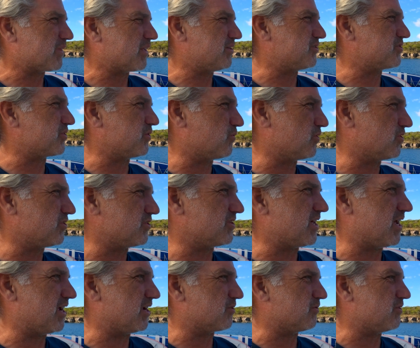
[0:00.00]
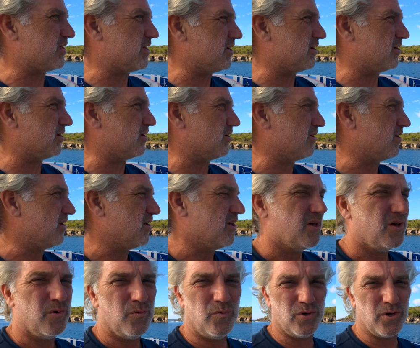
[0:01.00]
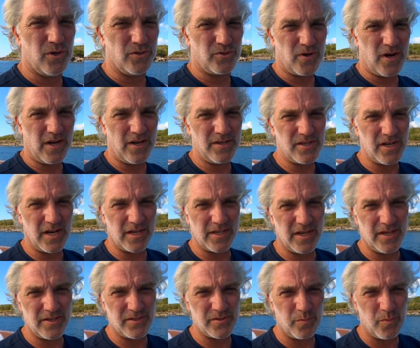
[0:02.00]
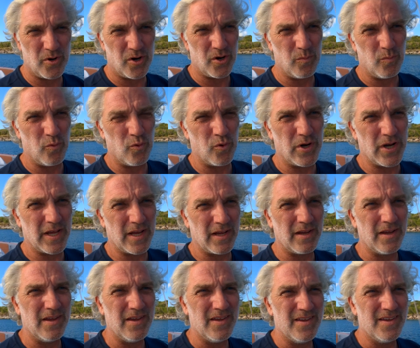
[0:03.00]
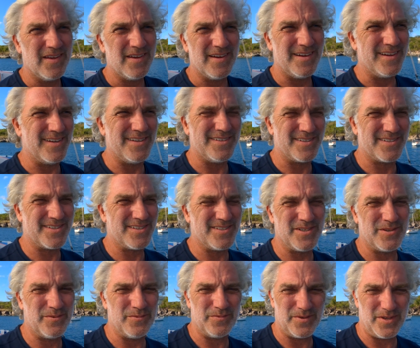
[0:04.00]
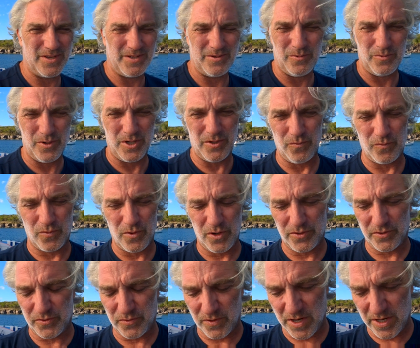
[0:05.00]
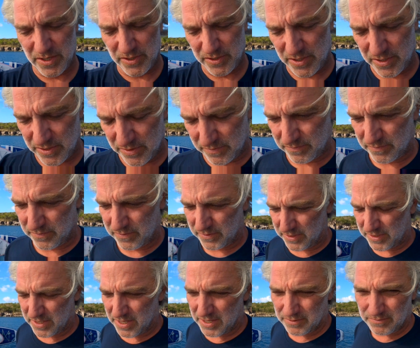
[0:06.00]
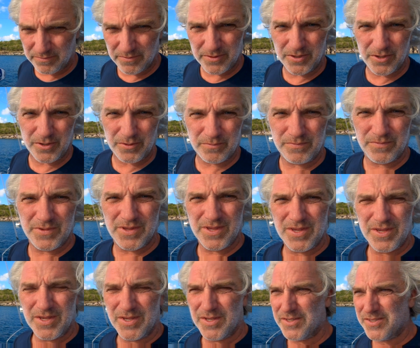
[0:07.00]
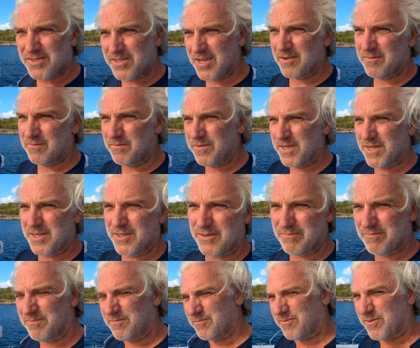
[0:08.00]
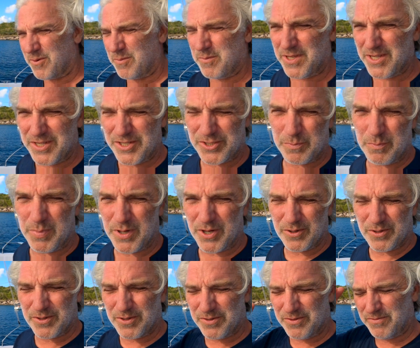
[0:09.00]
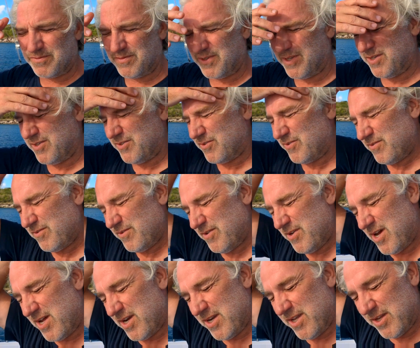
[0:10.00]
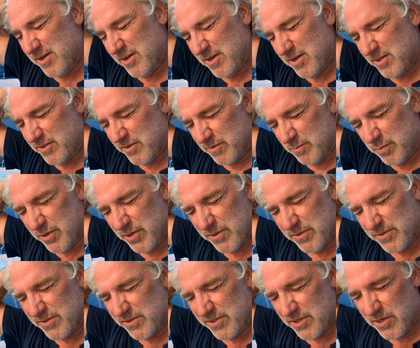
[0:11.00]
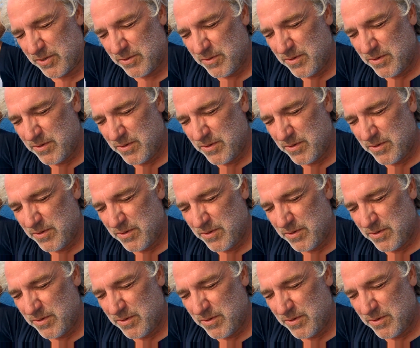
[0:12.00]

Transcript: And so we're just anchored here. We'll go try to check in tomorrow morning, just because it wasn't worth trying to get, 10 feet from each boat and not hit other boats. So